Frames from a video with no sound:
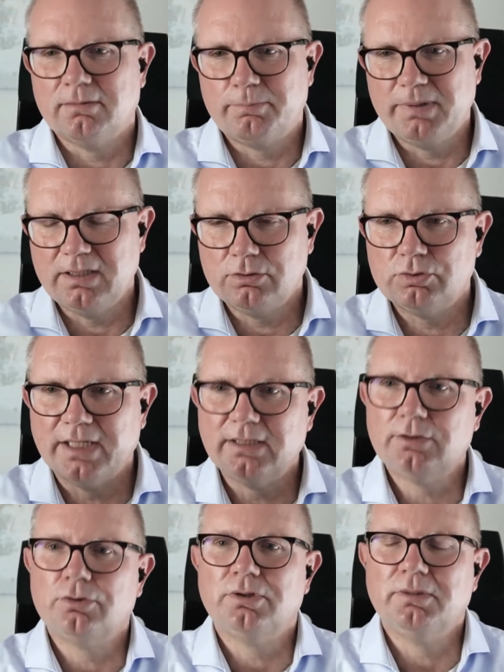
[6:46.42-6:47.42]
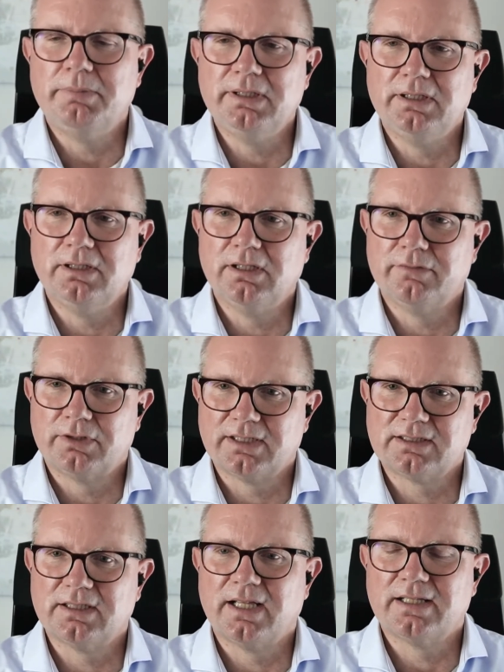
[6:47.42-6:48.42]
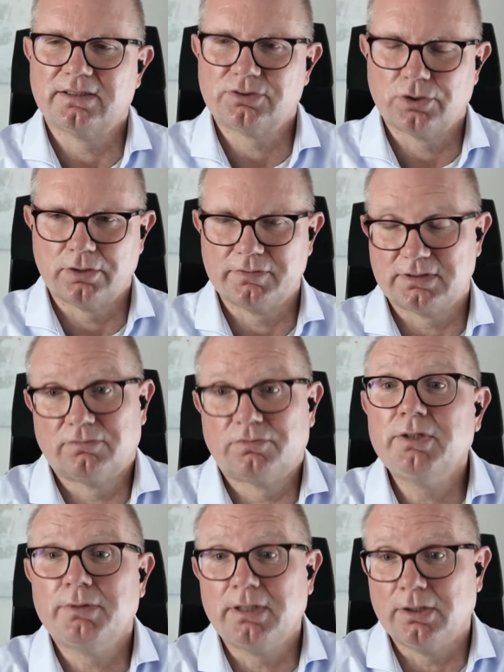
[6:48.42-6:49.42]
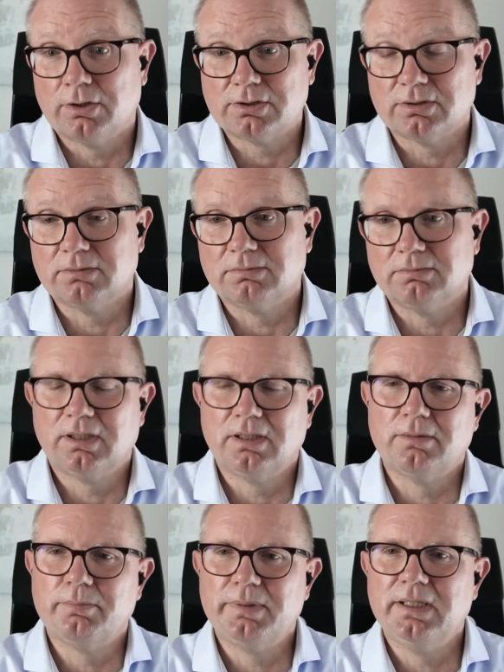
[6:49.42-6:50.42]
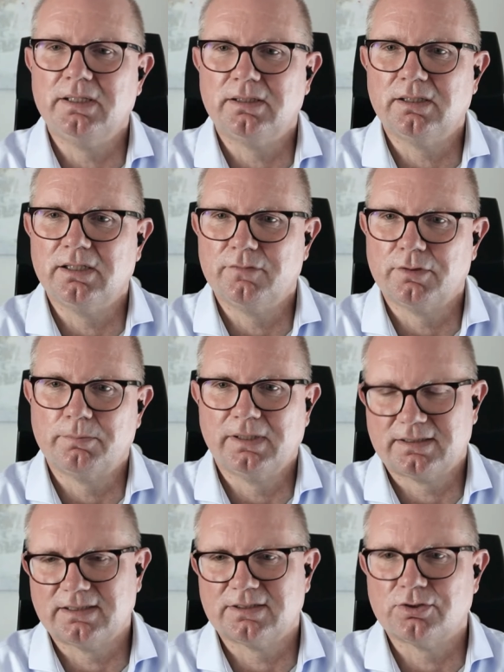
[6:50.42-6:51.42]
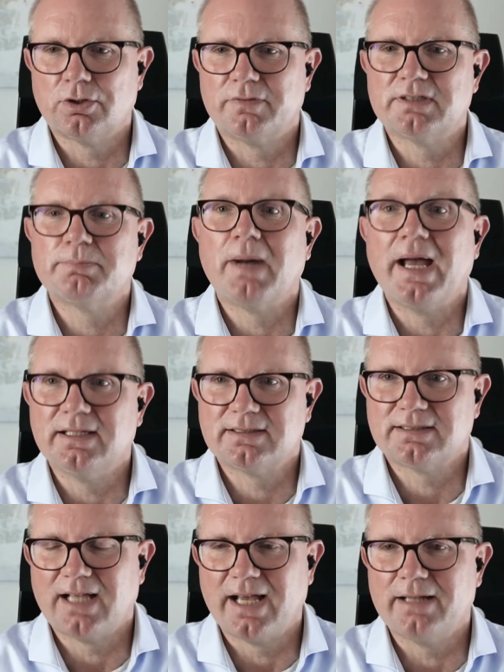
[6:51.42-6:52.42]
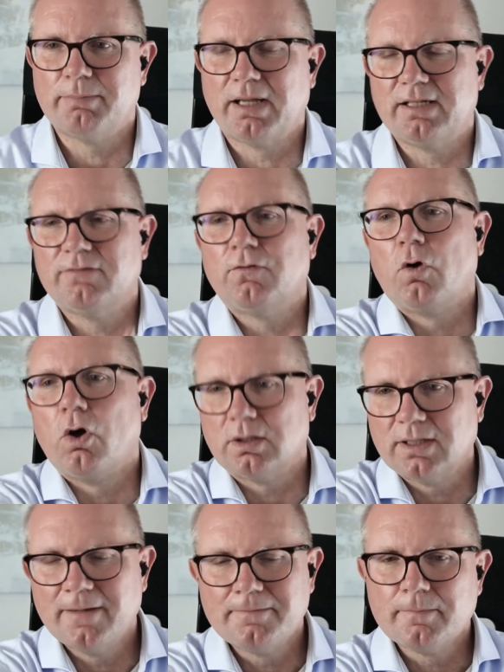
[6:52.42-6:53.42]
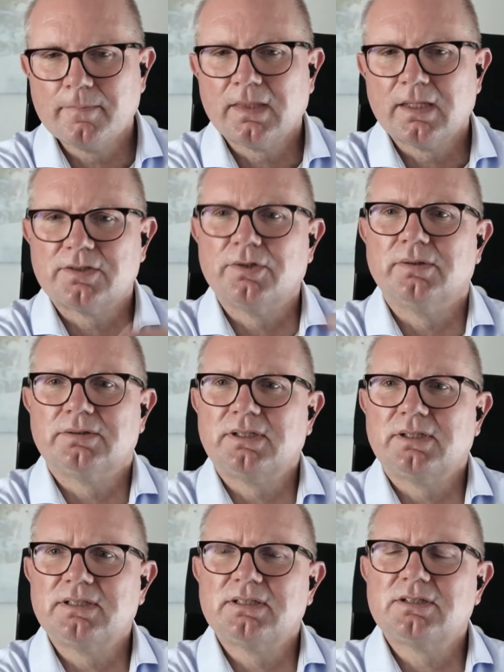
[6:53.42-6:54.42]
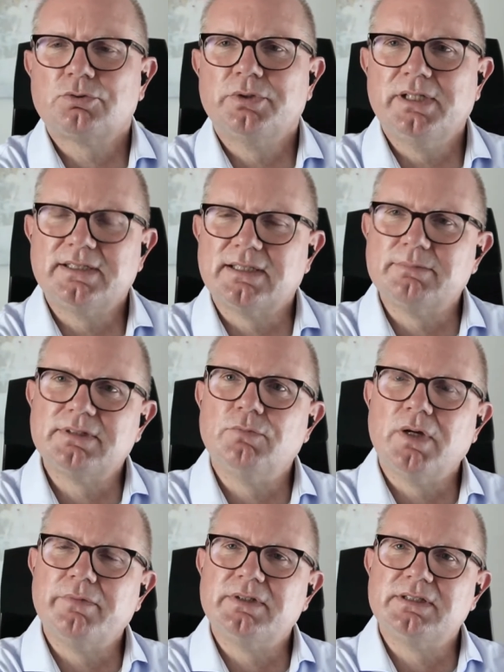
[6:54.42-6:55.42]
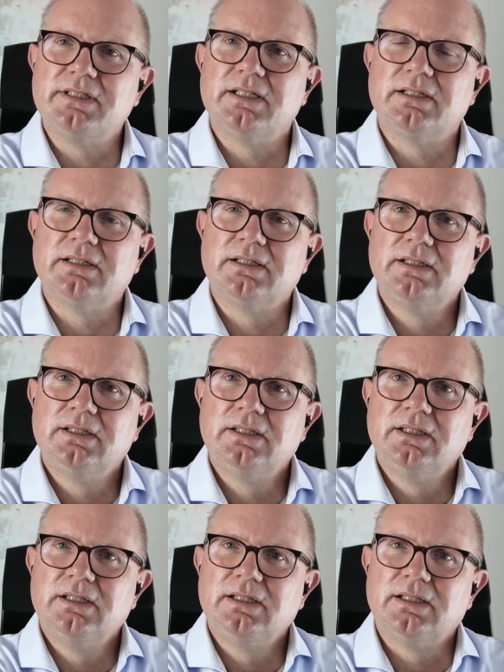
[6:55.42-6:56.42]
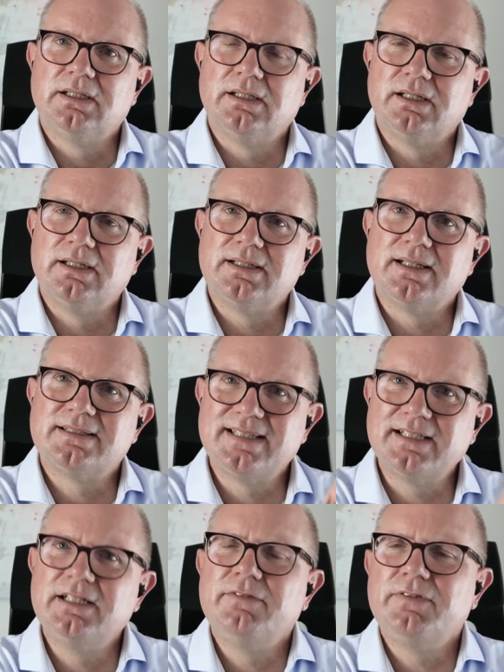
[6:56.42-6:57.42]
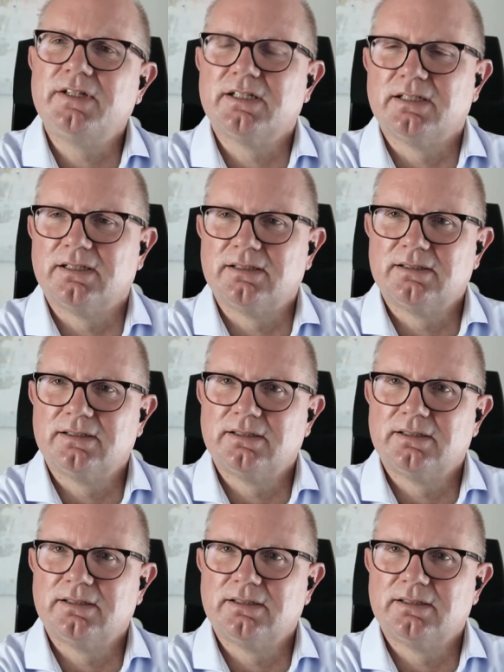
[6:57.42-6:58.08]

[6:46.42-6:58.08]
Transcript: being ready to be delivered as a service, frequently also being delivered as a service by design, by default. So this is really something where we see a significant